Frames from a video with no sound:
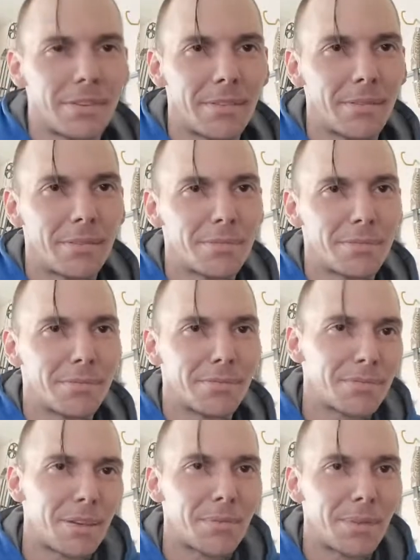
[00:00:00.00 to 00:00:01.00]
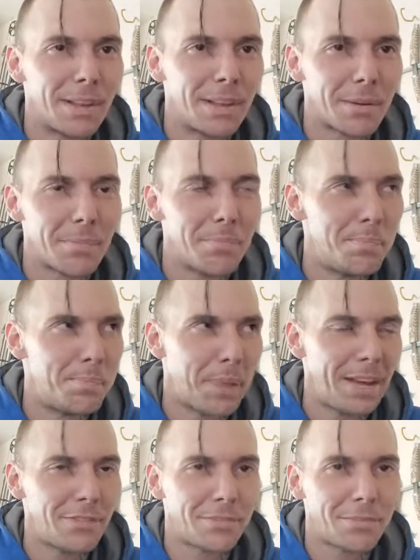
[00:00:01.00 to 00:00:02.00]
It's not really like a
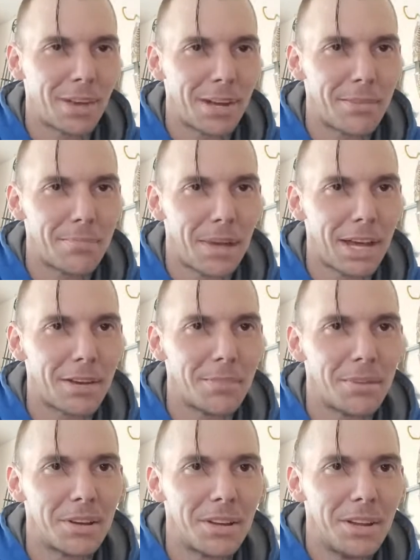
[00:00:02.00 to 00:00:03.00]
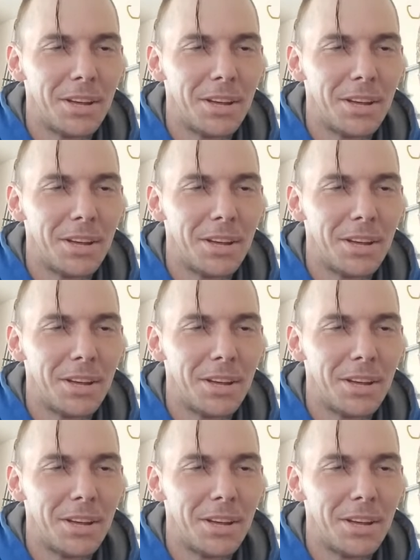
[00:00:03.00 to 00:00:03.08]
bass kind of band, but